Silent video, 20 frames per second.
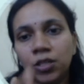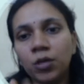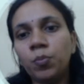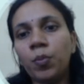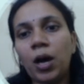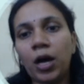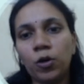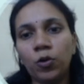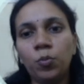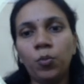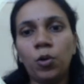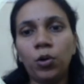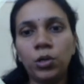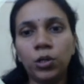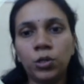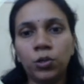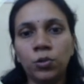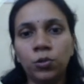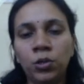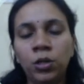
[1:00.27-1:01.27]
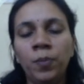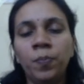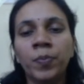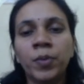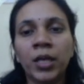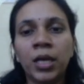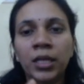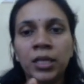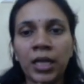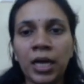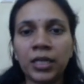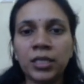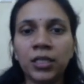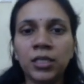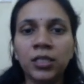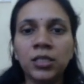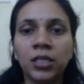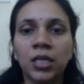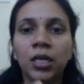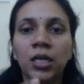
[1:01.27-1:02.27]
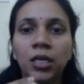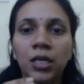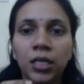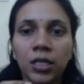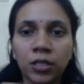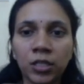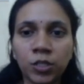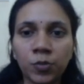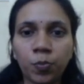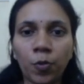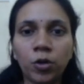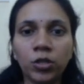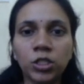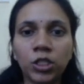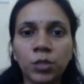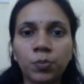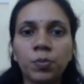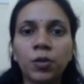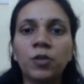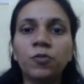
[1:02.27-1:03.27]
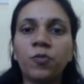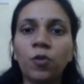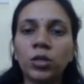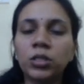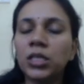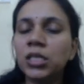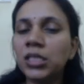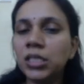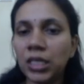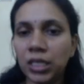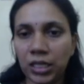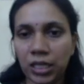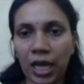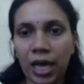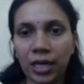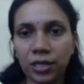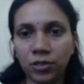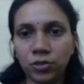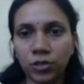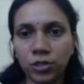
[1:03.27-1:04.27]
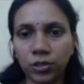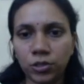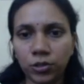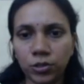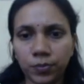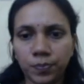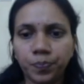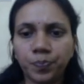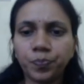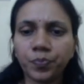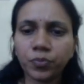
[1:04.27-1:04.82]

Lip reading: other biomolecule that is responsible for this inheritance.